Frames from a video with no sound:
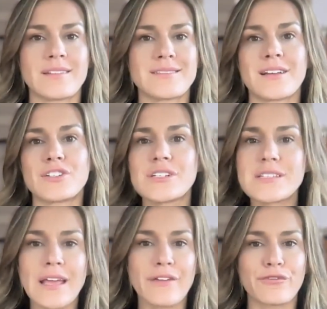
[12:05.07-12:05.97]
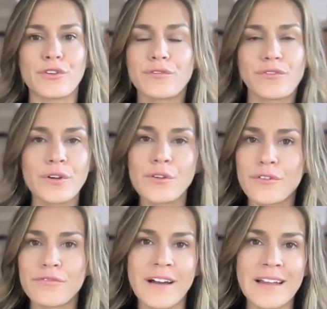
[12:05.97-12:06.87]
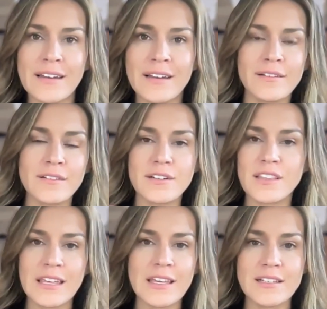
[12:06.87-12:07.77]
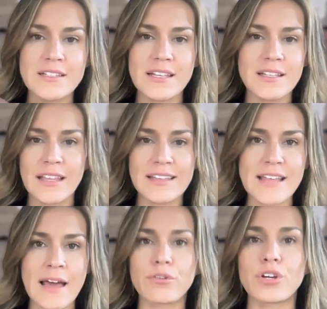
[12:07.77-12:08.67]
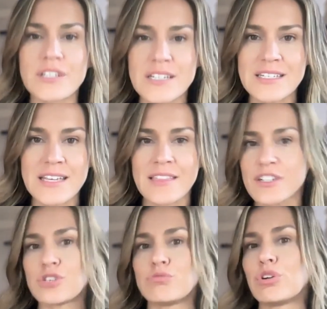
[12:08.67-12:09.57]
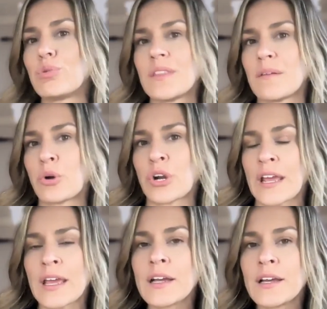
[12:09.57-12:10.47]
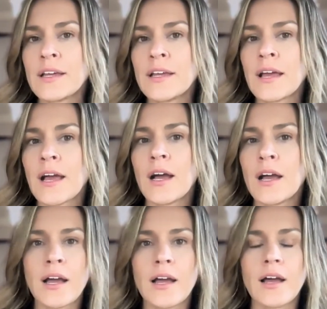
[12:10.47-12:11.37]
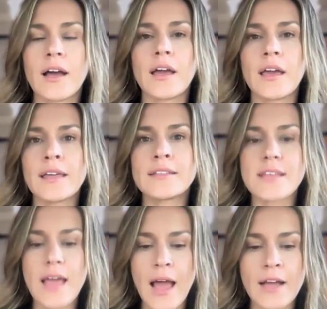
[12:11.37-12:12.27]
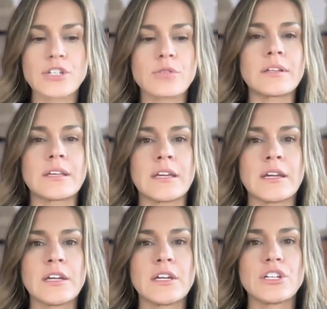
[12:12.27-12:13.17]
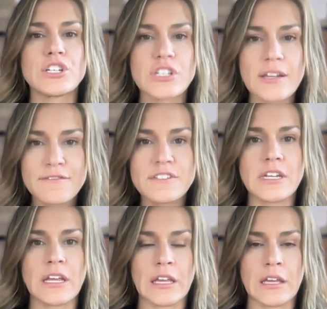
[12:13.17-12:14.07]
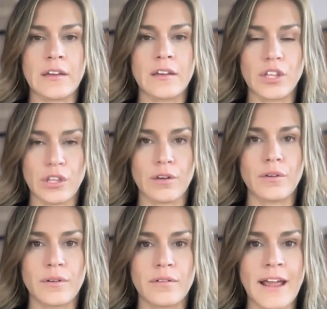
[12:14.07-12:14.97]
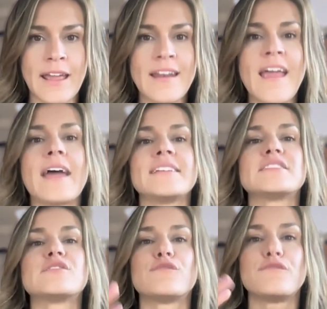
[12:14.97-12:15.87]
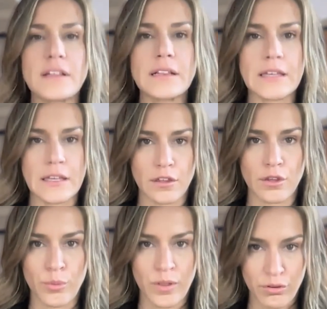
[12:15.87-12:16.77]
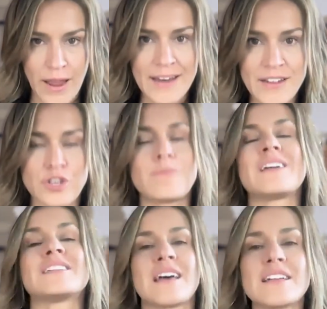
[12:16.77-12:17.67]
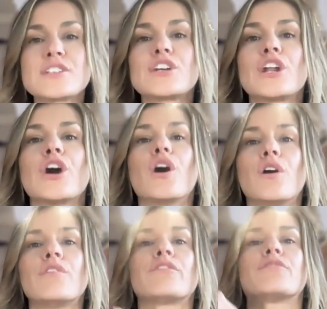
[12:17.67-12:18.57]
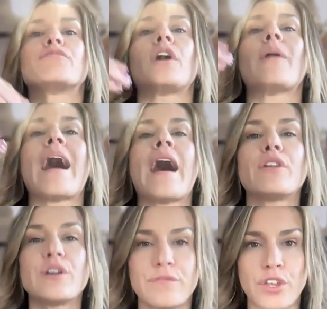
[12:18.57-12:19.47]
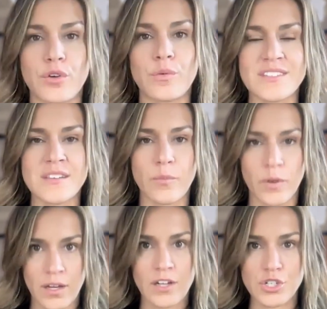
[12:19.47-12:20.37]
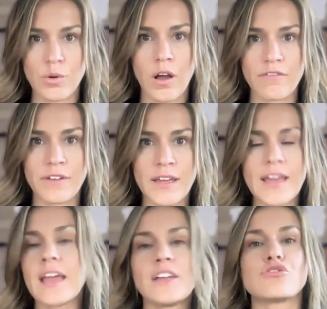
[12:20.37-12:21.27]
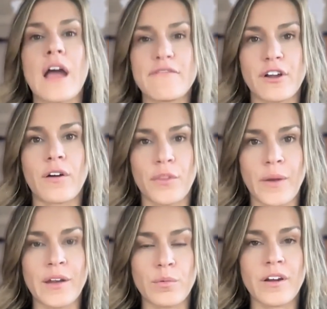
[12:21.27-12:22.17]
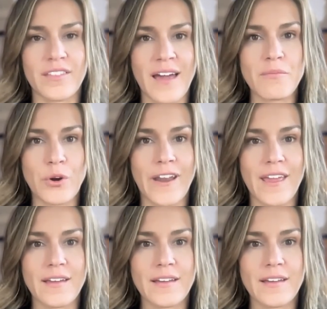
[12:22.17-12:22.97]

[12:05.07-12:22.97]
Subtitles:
It's not just like frou-frou, fun things that they sound good to say that you do in the morning. It's actually shifting you, right? And it's filling you with gratitude because that's going to overflow out of you when someone cuts you off in traffic on the way to work that morning.